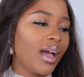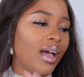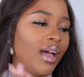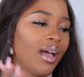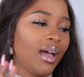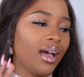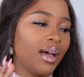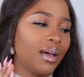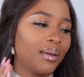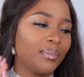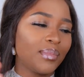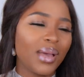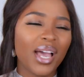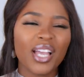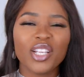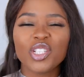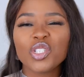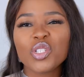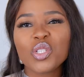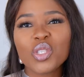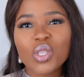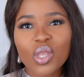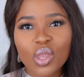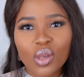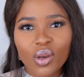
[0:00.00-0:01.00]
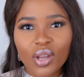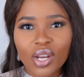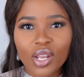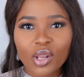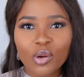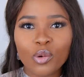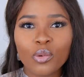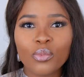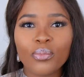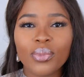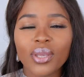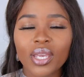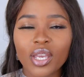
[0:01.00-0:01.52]
Um, I just thought
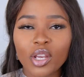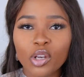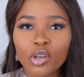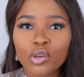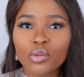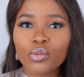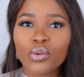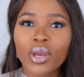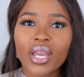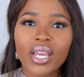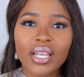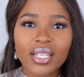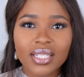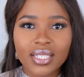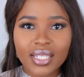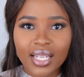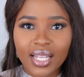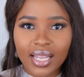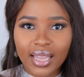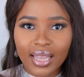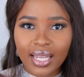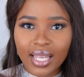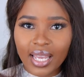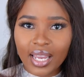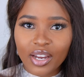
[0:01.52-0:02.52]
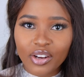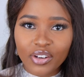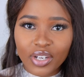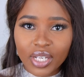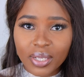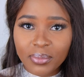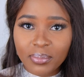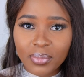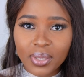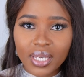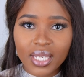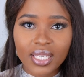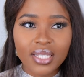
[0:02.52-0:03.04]
it would be a great
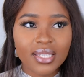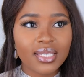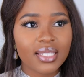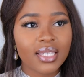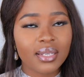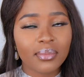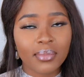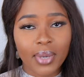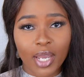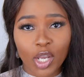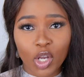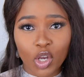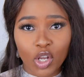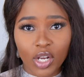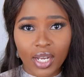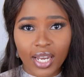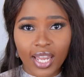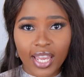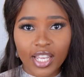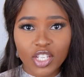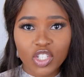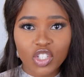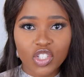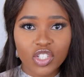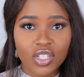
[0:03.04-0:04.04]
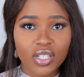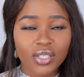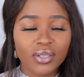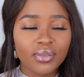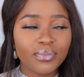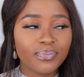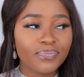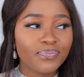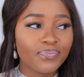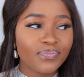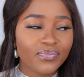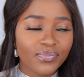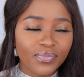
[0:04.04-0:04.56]
layering piece in my
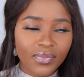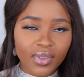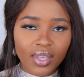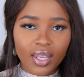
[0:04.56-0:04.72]
collection.